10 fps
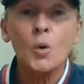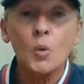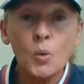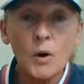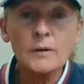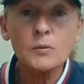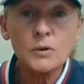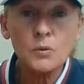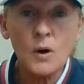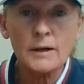what
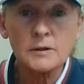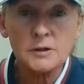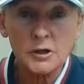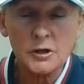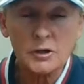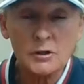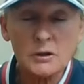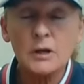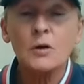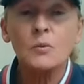we want to learn.